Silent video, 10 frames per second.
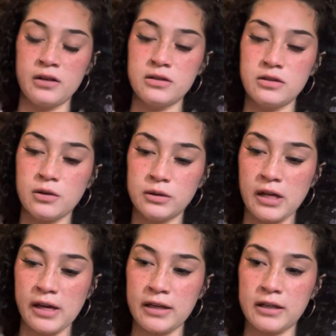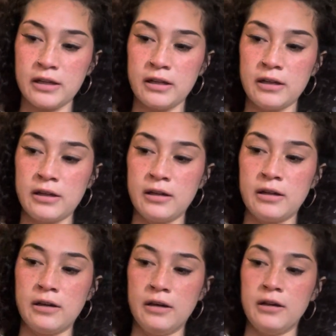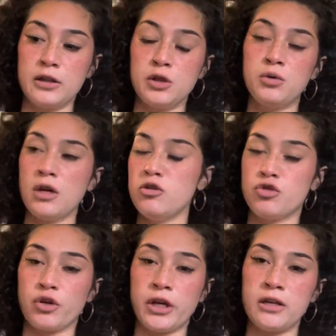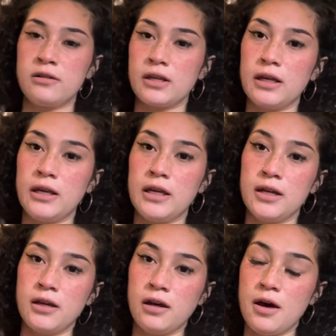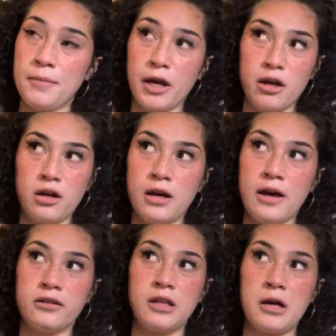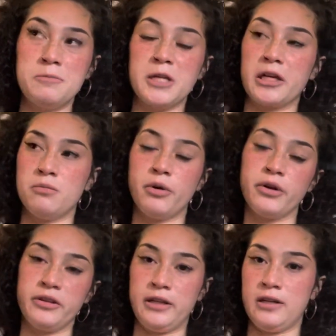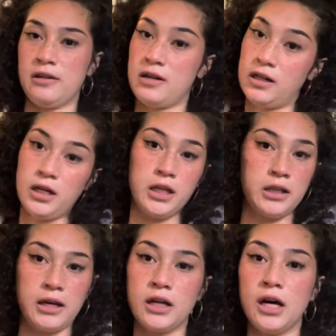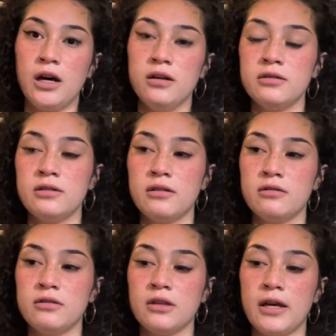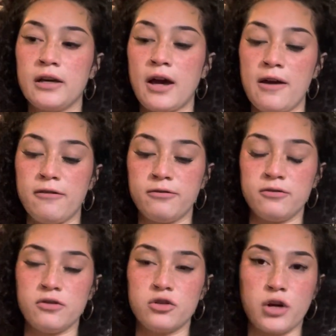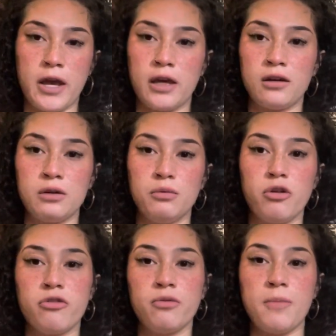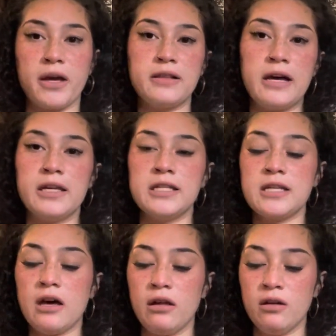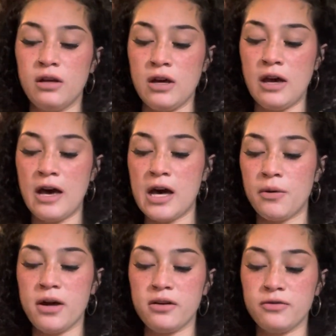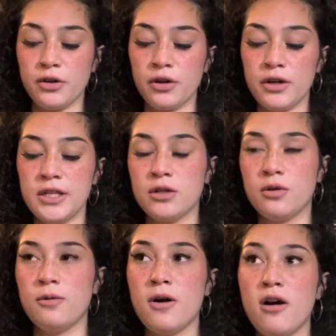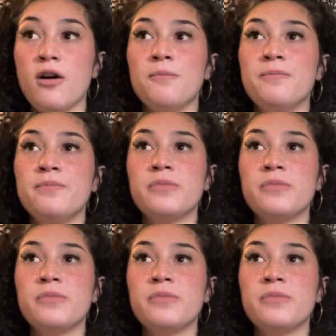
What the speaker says: so like you can drink in America at clubs, like in Portland and in Atlanta. Like I've drank with my clientele. However, in Guam,